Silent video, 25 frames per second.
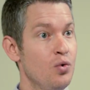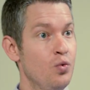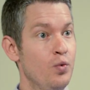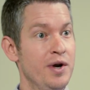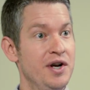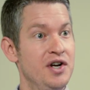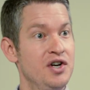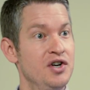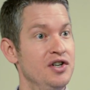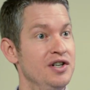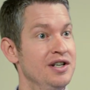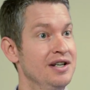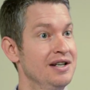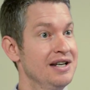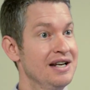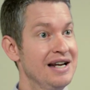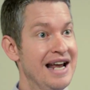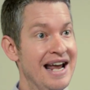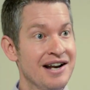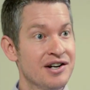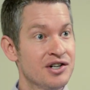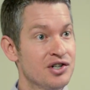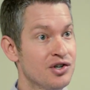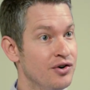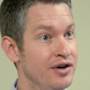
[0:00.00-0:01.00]
we couldn't
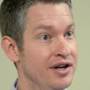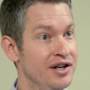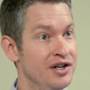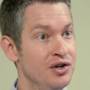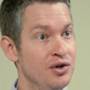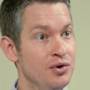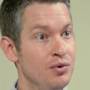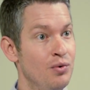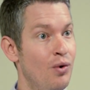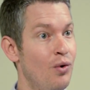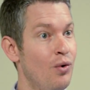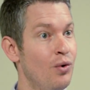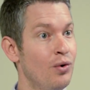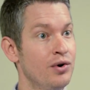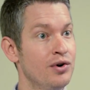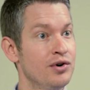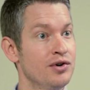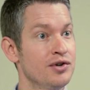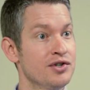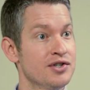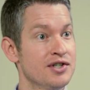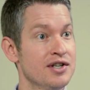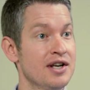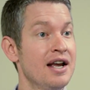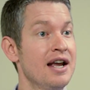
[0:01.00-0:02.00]
enter in new
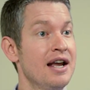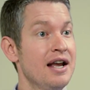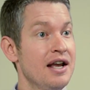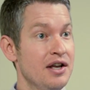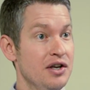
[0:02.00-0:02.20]
orders.